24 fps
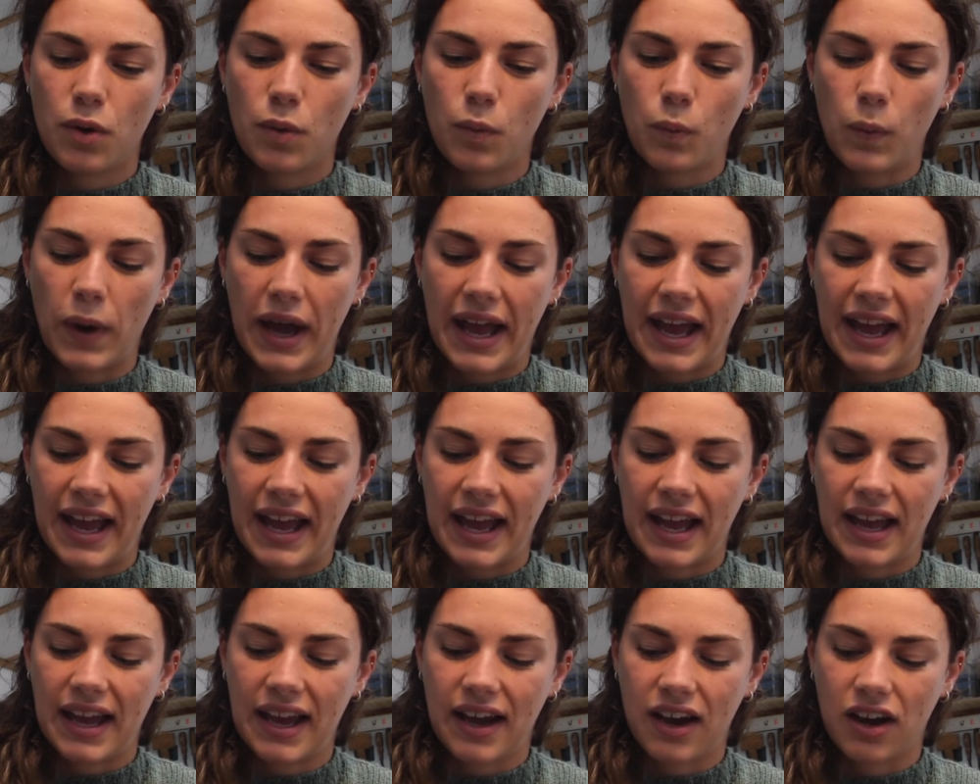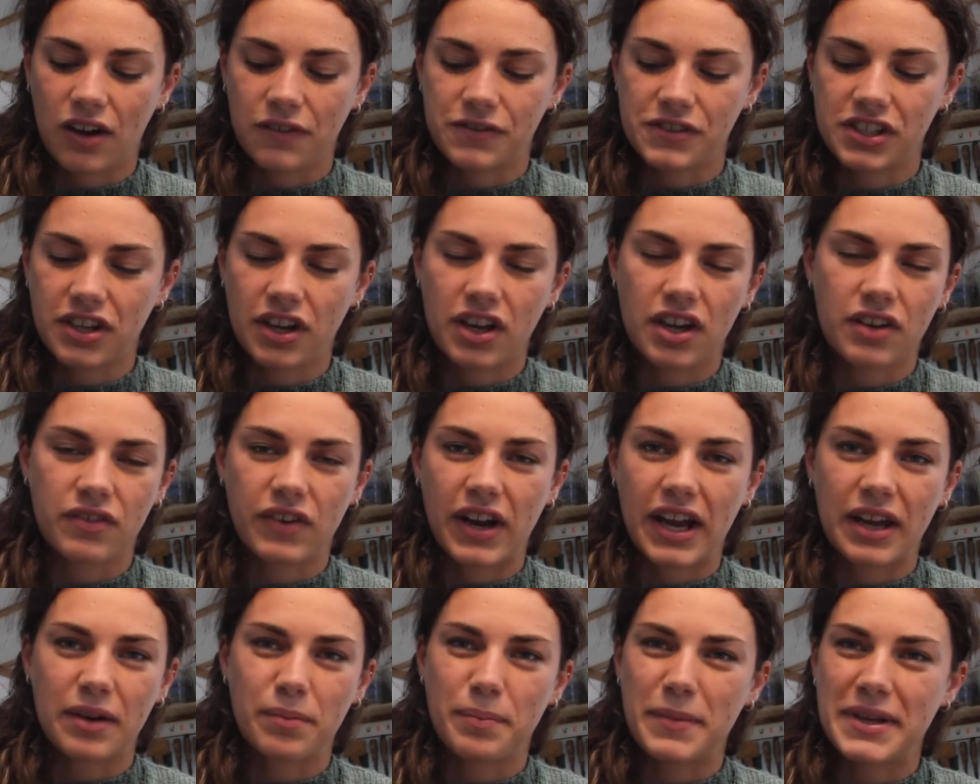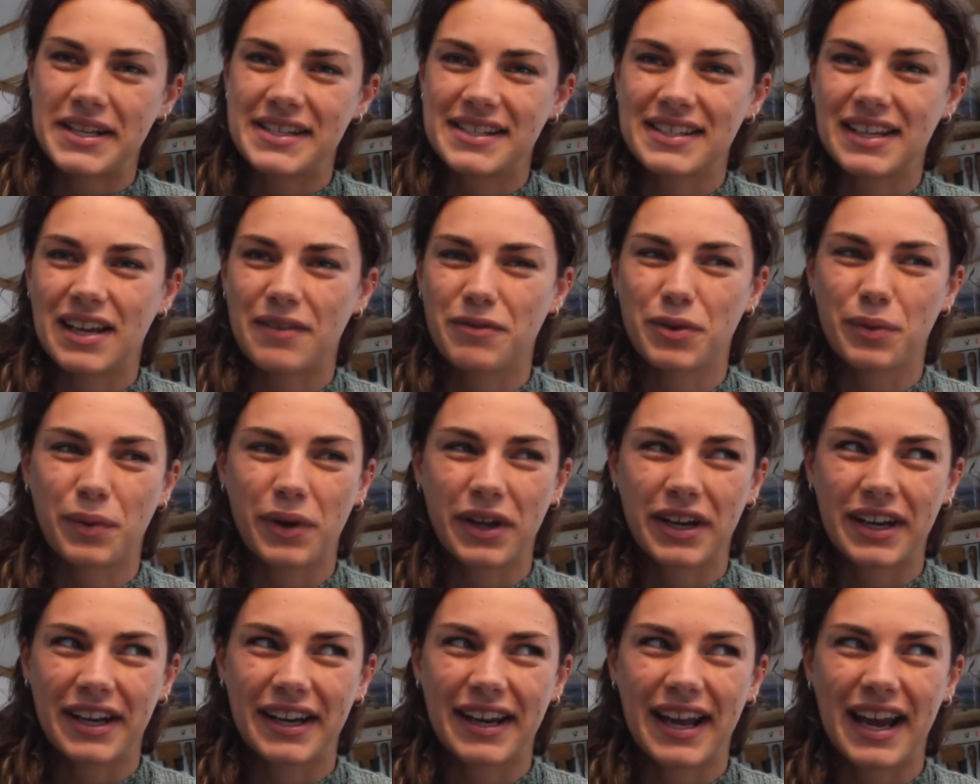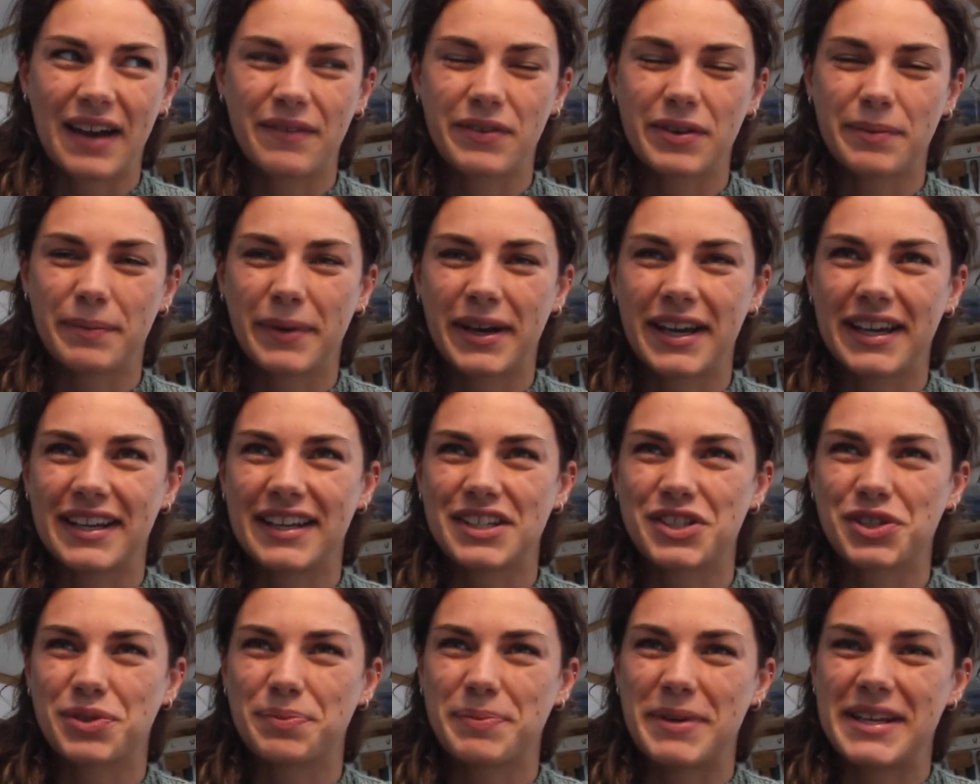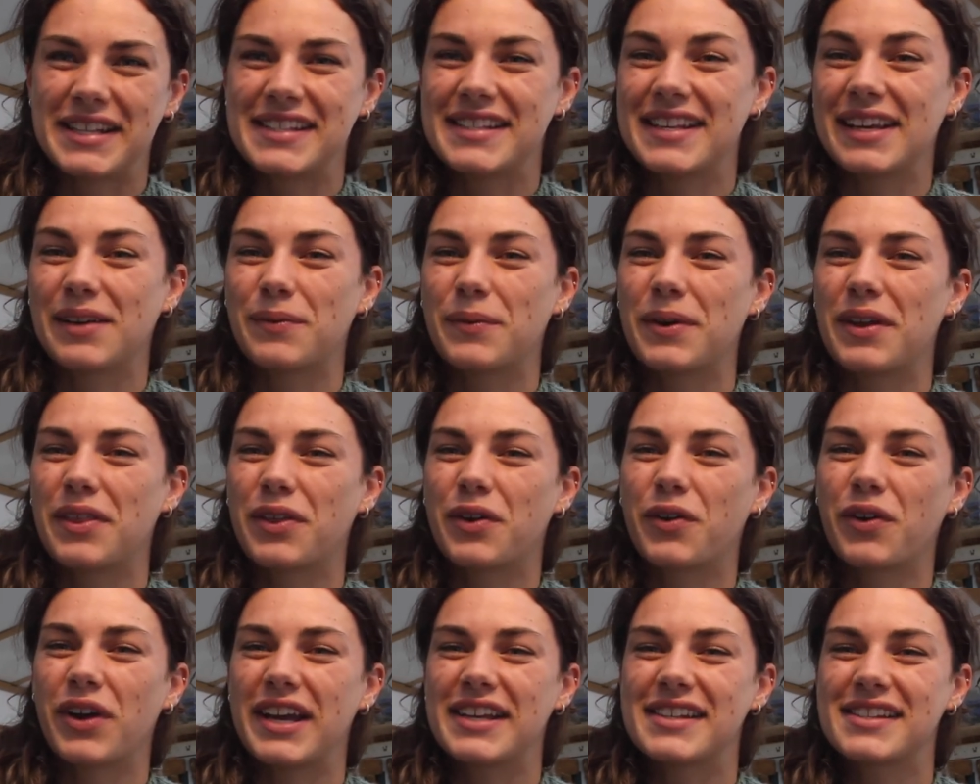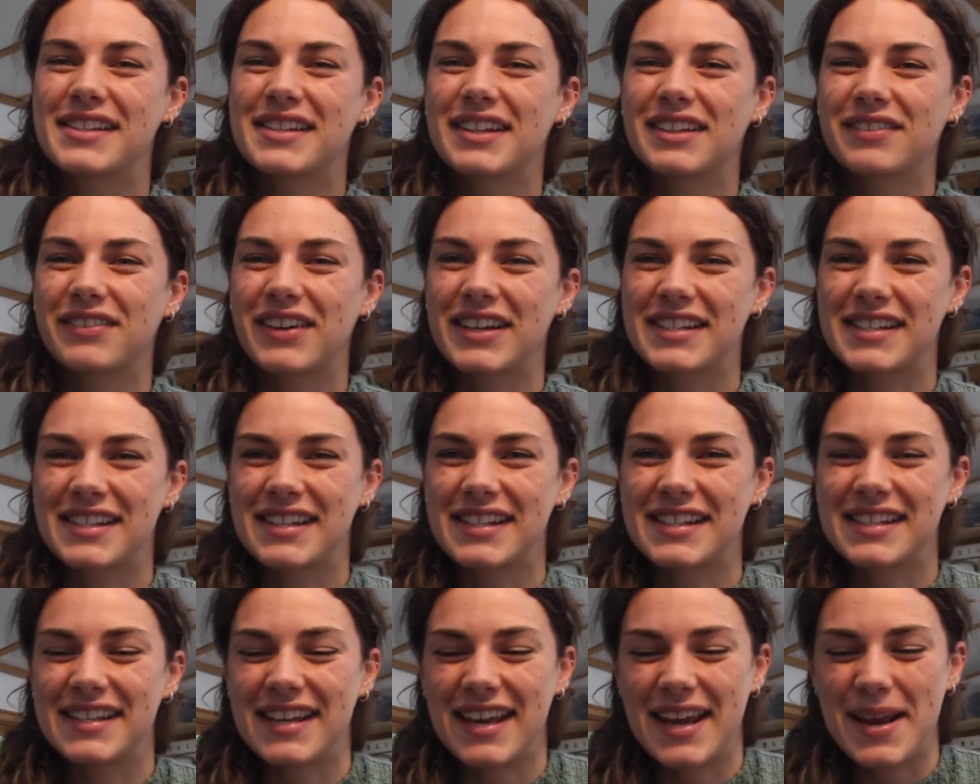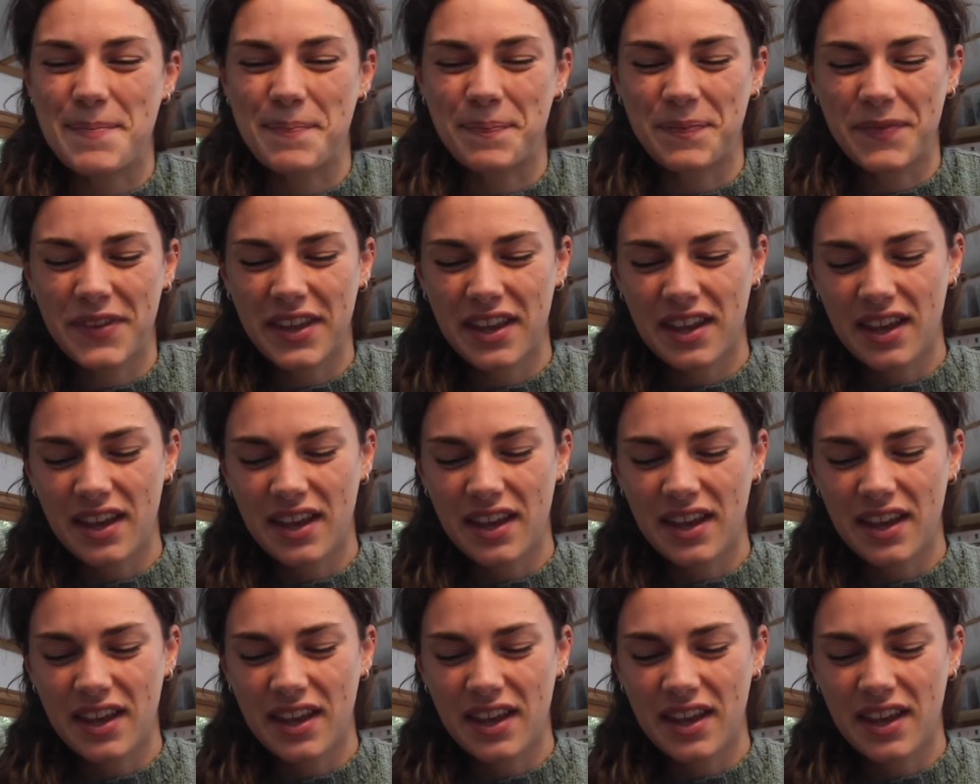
where after going around meeting everyone and having my initial meeting with Chris and the rest of the team,